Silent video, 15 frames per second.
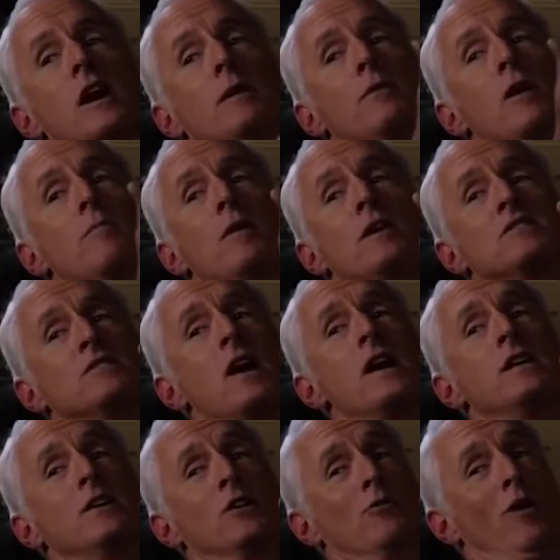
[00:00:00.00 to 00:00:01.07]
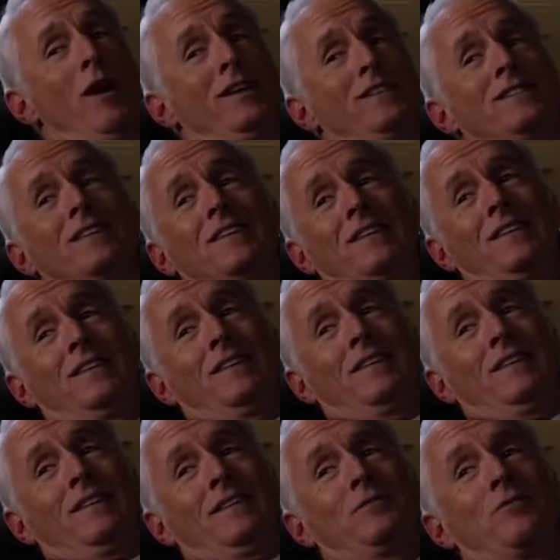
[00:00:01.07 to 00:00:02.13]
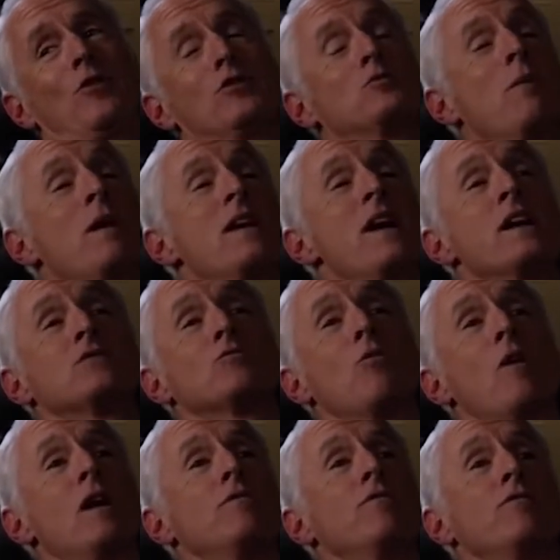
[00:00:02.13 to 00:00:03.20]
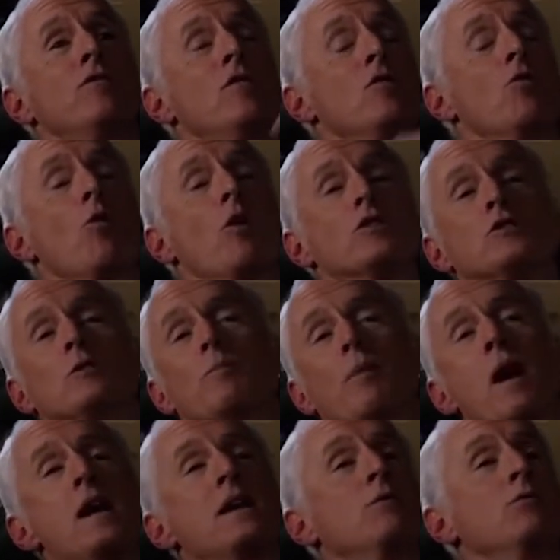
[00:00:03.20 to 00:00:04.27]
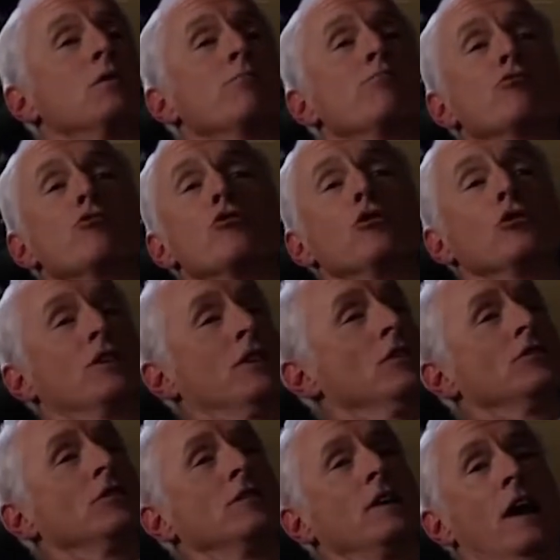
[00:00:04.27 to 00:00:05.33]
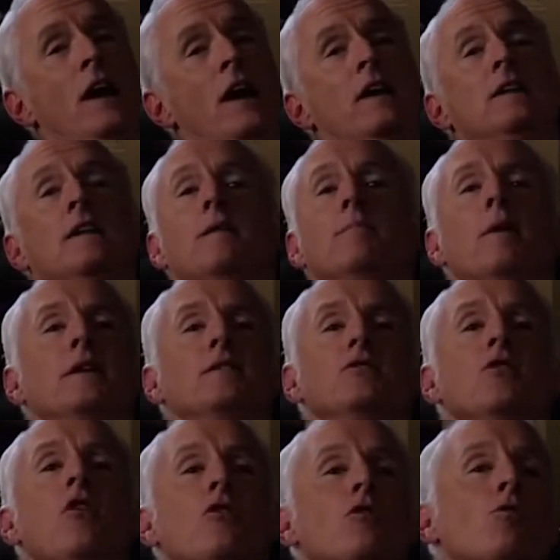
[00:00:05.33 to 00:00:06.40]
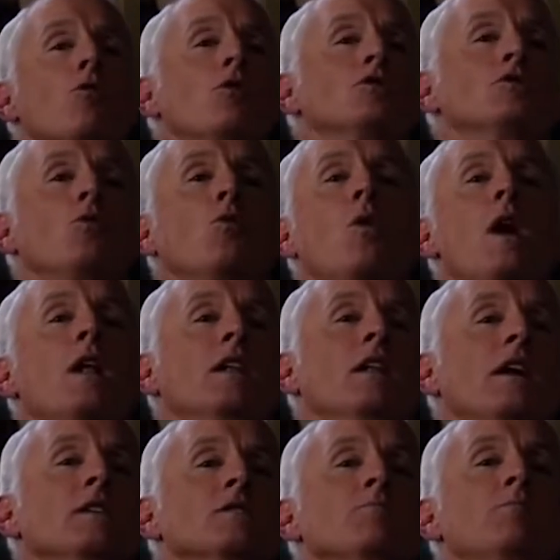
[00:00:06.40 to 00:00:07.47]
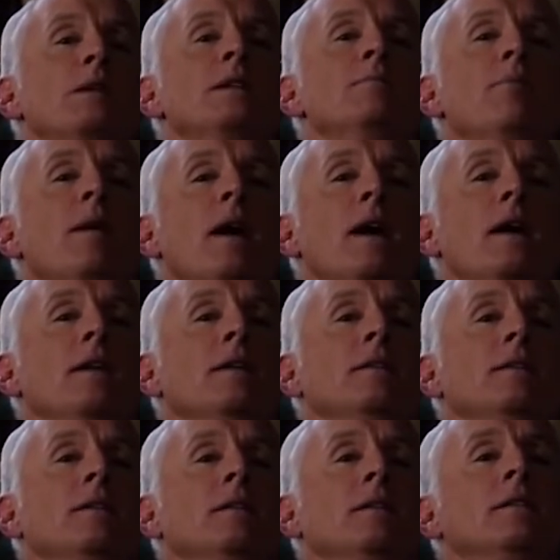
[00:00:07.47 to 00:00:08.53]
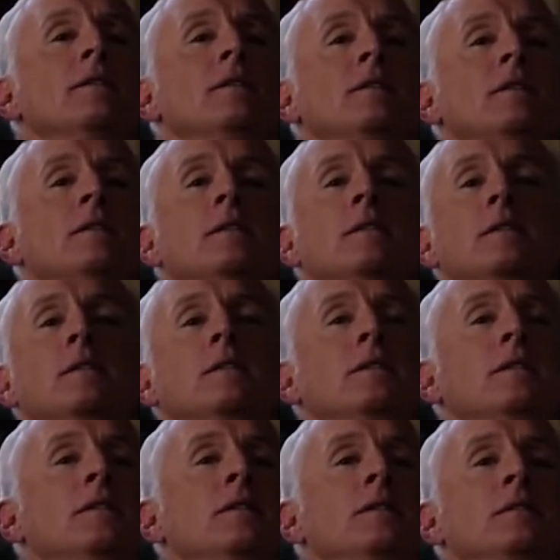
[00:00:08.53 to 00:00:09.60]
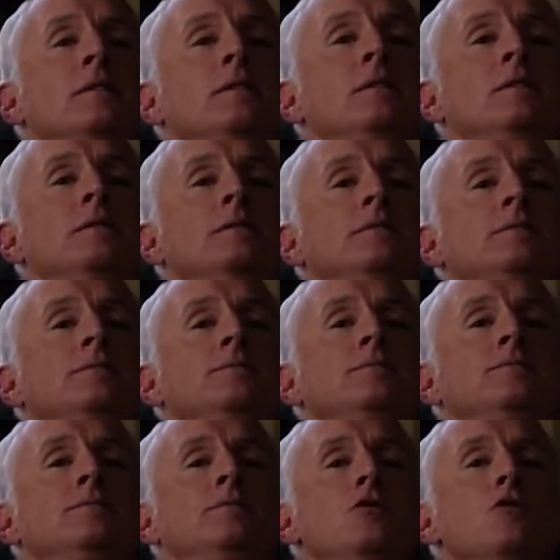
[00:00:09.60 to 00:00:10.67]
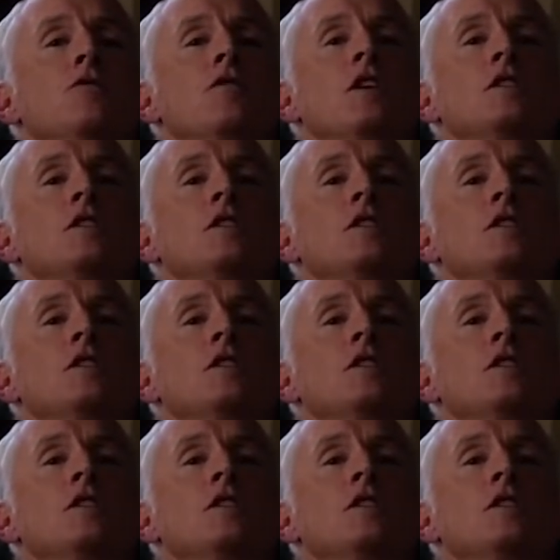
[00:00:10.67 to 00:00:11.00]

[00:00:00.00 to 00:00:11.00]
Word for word: allowed not to enjoy. That's the fundamental message of psychoanalysis today. You are not obliged to enjoy you are allowed not to enjoy, which